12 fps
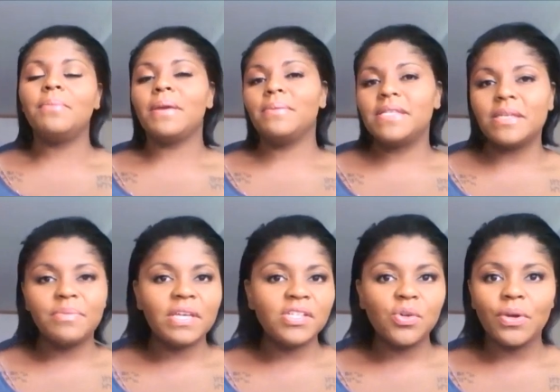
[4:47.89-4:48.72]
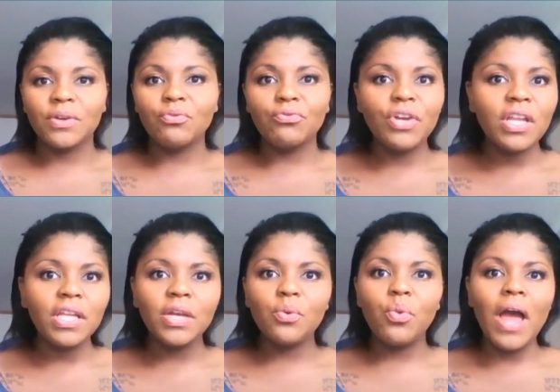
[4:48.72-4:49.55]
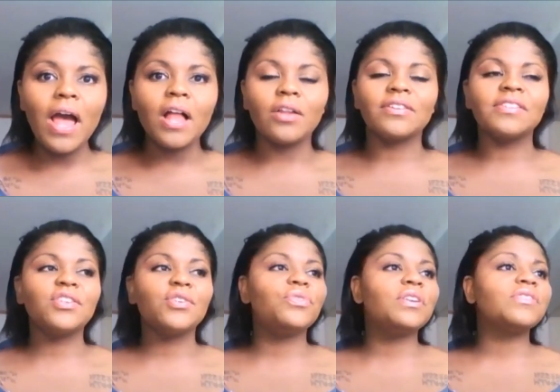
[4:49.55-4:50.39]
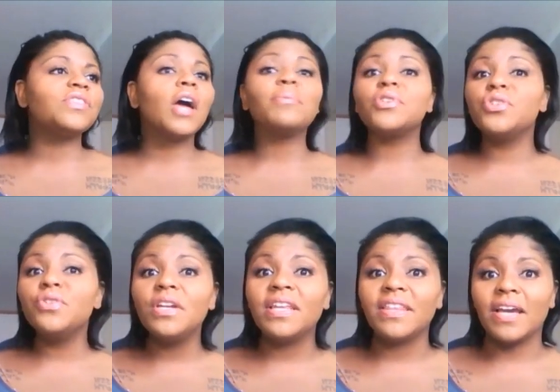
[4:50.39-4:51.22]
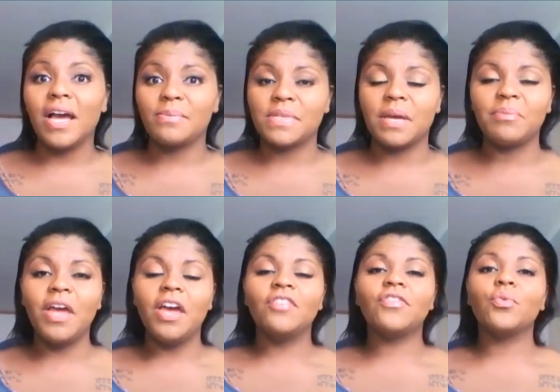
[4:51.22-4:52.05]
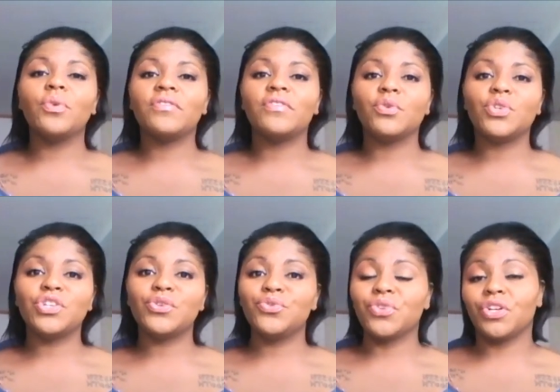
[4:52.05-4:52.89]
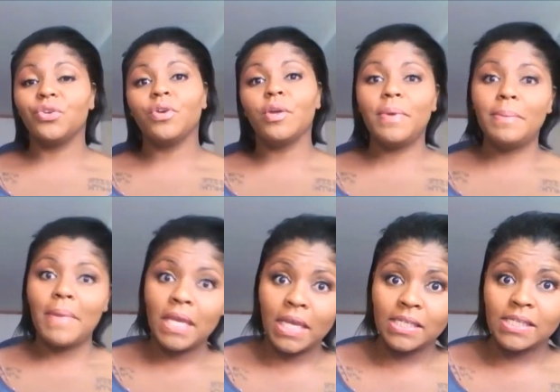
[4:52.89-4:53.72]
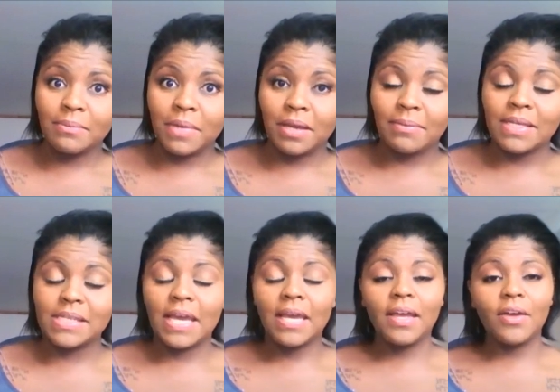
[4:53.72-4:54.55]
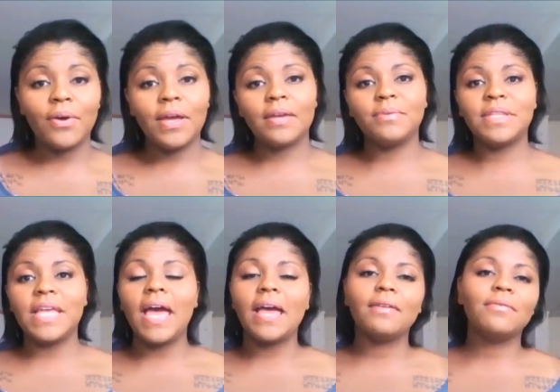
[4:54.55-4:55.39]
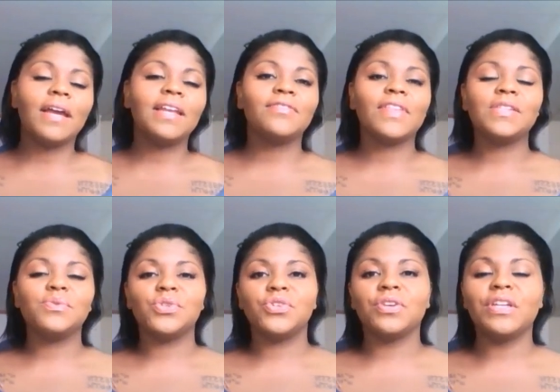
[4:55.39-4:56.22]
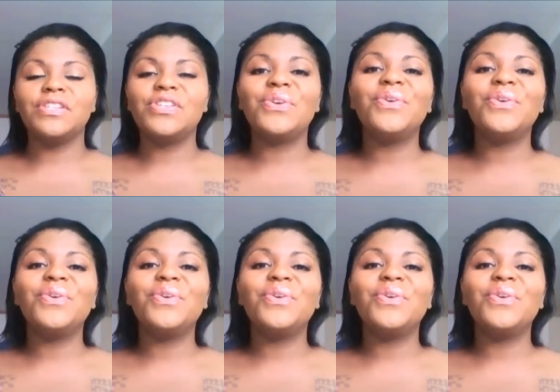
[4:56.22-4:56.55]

Maybe something's going really well or you there's an opportunity opportunity that comes up for one of your children. You could be making some babies. Hey, go ahead with that, right? If that's what you're into.